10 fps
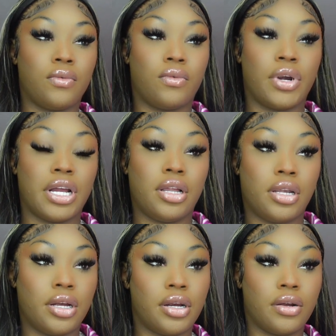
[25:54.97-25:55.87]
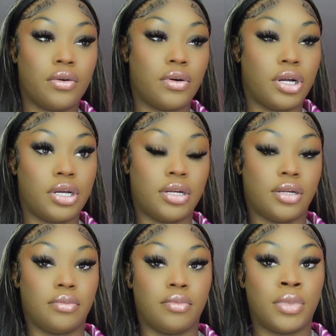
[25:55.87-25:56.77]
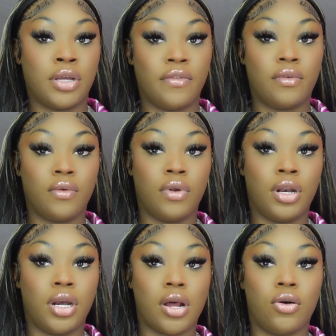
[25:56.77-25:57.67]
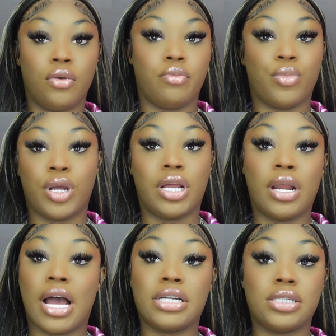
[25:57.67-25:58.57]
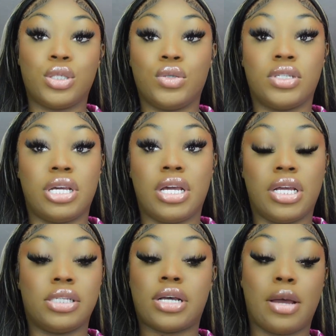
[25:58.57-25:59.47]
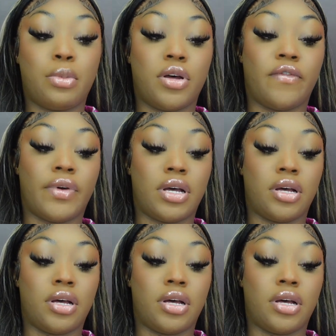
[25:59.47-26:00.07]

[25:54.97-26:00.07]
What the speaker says: regular or known brand. I just use any type of